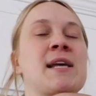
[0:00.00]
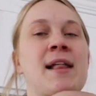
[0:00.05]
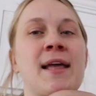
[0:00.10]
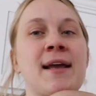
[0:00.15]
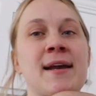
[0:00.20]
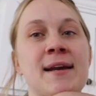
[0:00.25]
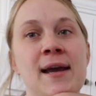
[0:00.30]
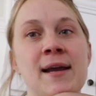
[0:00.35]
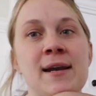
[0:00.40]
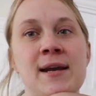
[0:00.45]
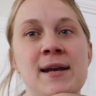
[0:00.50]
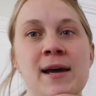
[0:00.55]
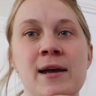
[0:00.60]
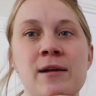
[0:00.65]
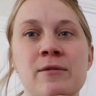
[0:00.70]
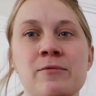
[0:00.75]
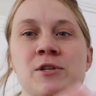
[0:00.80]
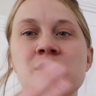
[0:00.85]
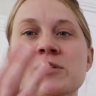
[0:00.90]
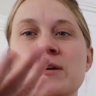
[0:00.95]
at like
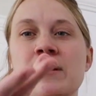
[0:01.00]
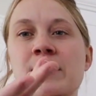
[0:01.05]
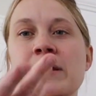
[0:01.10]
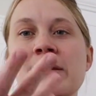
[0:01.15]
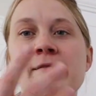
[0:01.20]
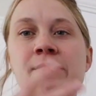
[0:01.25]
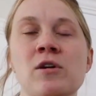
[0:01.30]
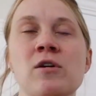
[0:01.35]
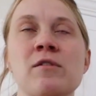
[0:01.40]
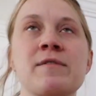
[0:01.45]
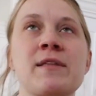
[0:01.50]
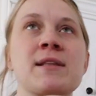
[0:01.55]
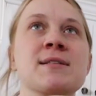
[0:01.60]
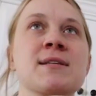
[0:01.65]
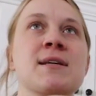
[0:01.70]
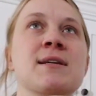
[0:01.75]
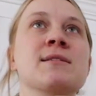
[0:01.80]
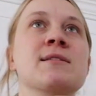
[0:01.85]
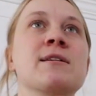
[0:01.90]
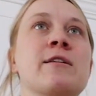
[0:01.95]
99, which I don't even know if that's
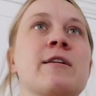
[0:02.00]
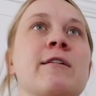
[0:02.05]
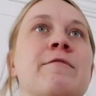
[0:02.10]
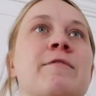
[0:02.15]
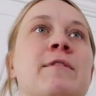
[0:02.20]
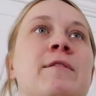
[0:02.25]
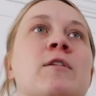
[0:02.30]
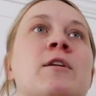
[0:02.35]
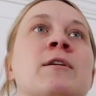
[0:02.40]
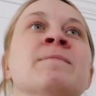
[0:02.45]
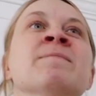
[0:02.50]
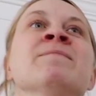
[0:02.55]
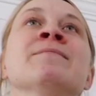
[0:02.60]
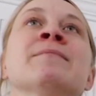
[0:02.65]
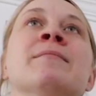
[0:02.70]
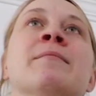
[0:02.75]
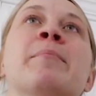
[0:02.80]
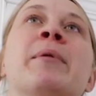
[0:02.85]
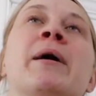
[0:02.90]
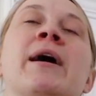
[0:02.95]
considered a fever.
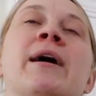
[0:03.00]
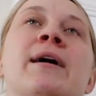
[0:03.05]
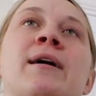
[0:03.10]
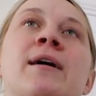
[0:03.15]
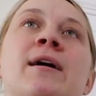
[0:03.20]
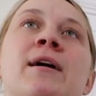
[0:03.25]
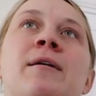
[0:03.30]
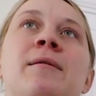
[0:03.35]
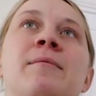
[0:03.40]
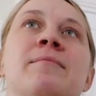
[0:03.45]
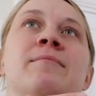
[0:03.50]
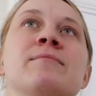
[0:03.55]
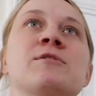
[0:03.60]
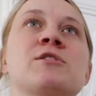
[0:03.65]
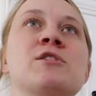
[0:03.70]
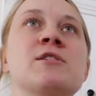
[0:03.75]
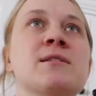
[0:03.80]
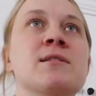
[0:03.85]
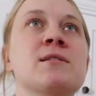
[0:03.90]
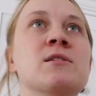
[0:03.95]
But um,
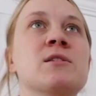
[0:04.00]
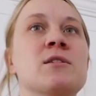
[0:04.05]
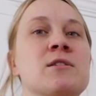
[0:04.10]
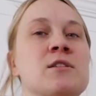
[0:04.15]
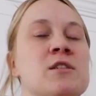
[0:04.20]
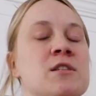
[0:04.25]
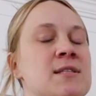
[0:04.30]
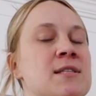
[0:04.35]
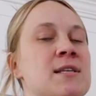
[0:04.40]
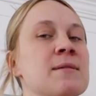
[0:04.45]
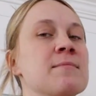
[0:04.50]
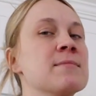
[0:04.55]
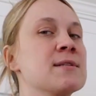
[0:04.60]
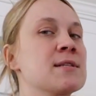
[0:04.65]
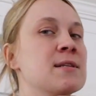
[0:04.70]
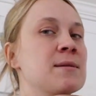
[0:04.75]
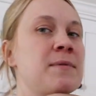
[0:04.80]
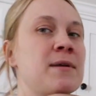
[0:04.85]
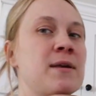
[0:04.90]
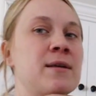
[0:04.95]
she's she seems
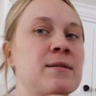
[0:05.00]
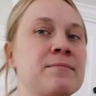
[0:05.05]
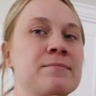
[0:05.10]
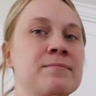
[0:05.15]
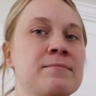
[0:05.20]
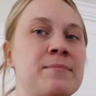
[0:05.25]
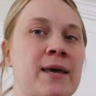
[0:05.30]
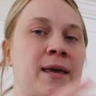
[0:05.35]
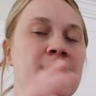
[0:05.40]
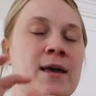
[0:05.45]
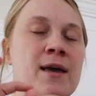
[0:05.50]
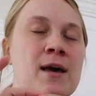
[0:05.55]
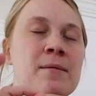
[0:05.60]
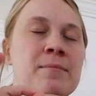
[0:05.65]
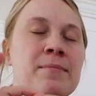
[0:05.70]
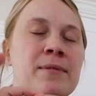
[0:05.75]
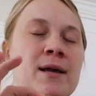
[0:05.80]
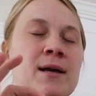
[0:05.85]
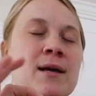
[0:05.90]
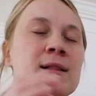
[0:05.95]
to be picking
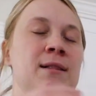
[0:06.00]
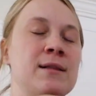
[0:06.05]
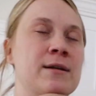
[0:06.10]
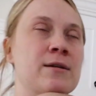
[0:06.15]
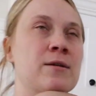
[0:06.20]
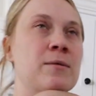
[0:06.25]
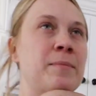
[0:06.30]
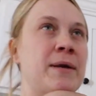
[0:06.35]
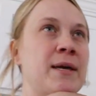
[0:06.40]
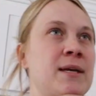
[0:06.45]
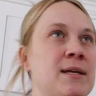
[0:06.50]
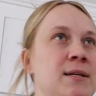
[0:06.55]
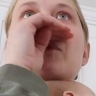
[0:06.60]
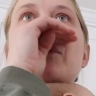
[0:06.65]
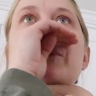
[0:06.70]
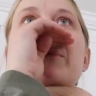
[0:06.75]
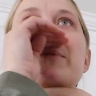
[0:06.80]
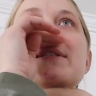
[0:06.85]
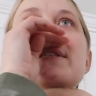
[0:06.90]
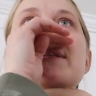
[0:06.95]
up like a little bit.
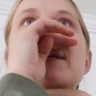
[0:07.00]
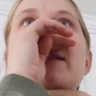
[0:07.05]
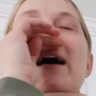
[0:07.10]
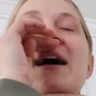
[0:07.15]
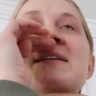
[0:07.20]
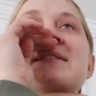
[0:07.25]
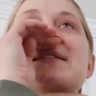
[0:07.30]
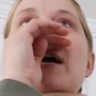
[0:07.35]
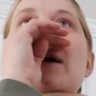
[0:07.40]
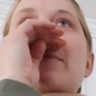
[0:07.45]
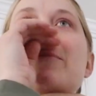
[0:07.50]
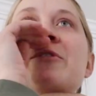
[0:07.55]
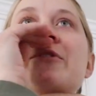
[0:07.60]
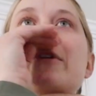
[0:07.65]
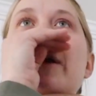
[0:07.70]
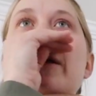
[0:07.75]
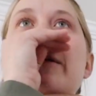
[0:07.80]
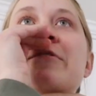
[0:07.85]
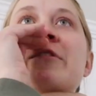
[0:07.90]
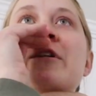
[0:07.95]
When was the last time you
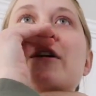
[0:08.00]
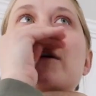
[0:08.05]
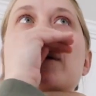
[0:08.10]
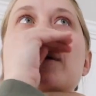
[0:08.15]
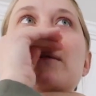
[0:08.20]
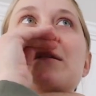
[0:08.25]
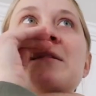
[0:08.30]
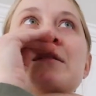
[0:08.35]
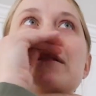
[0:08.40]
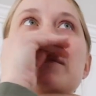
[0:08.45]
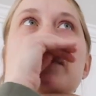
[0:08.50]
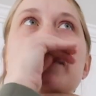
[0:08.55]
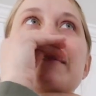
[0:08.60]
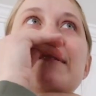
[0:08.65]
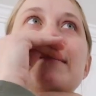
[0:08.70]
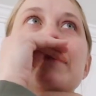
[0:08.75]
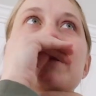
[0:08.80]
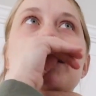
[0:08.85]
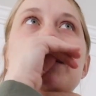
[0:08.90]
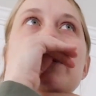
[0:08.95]
gave her
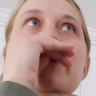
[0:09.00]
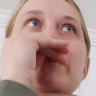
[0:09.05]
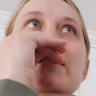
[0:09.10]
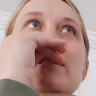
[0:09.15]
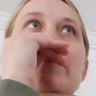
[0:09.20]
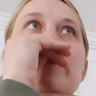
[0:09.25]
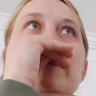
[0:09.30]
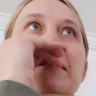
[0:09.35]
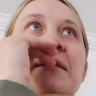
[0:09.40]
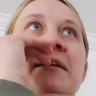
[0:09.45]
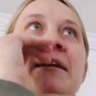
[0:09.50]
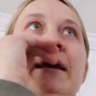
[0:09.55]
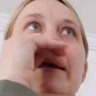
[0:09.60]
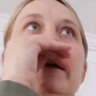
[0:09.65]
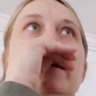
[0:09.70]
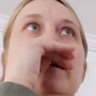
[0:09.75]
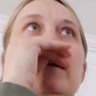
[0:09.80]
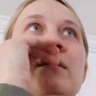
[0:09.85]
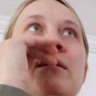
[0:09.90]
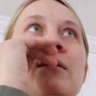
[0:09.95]
it was in the middle of the
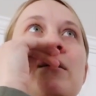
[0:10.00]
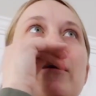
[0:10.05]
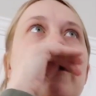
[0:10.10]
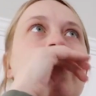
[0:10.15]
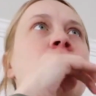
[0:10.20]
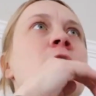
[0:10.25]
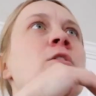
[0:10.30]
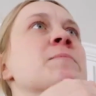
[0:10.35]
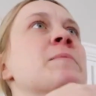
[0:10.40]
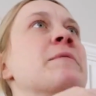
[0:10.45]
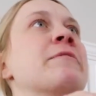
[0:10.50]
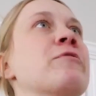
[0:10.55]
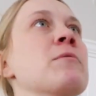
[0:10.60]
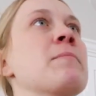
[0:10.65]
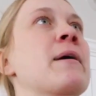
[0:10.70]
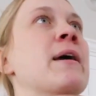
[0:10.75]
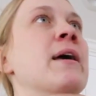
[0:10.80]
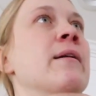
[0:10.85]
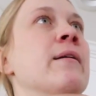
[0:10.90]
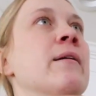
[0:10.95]
night. Or no, it was before
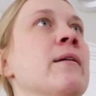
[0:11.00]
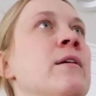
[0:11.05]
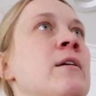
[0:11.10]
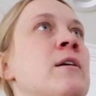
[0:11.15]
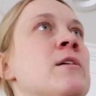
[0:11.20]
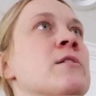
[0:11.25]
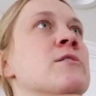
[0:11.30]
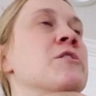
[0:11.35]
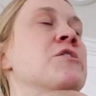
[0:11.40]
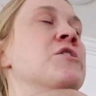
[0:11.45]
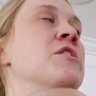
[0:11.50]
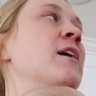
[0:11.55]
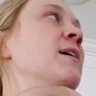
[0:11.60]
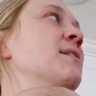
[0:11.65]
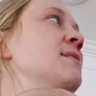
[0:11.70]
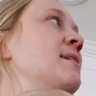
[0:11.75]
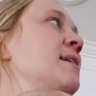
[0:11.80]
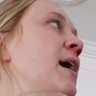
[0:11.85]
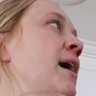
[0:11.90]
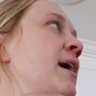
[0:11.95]
bed. So she
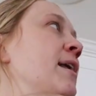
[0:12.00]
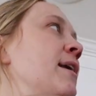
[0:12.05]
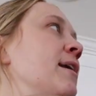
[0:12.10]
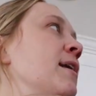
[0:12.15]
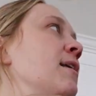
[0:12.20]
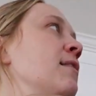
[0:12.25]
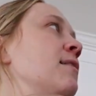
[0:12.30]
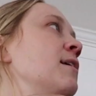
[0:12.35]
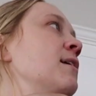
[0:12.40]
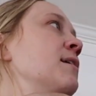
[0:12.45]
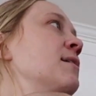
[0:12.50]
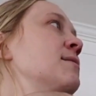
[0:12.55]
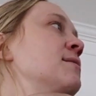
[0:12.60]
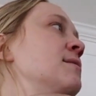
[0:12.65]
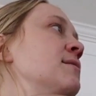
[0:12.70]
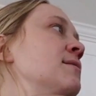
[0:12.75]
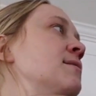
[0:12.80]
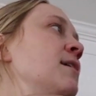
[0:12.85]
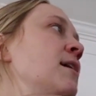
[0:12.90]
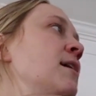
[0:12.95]
hasn't had anything since